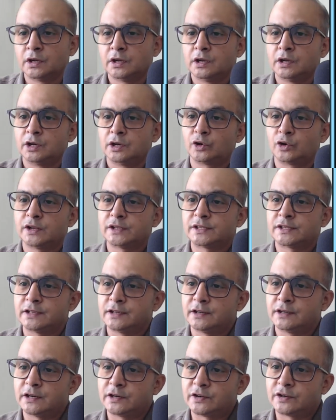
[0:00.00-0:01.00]
Notice
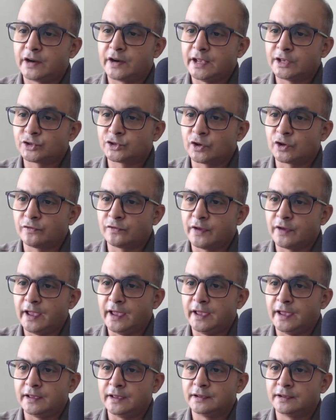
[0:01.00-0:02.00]
here the trace of
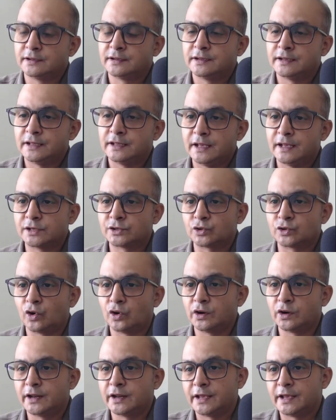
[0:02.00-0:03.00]
A is
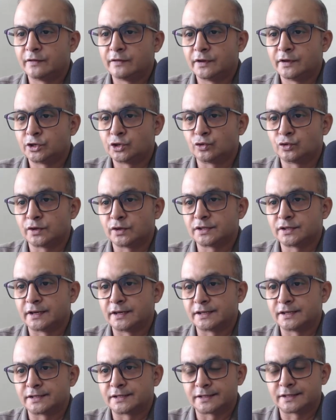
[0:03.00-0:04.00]
already given to us, that
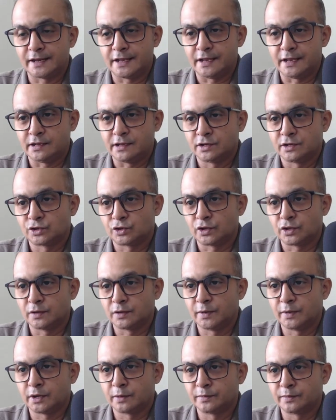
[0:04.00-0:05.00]
is 3. So it will
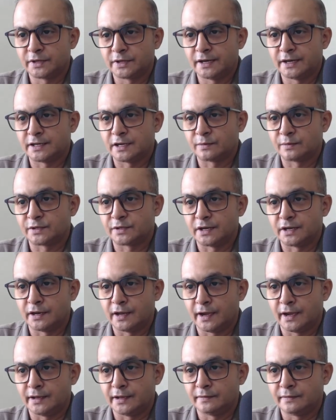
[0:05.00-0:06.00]
become 3 times 3,
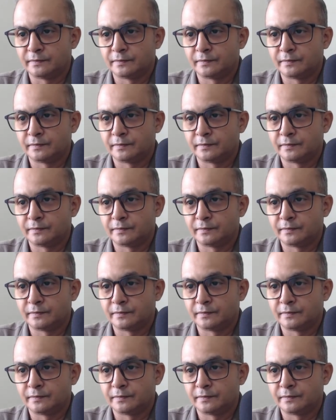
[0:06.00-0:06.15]
9.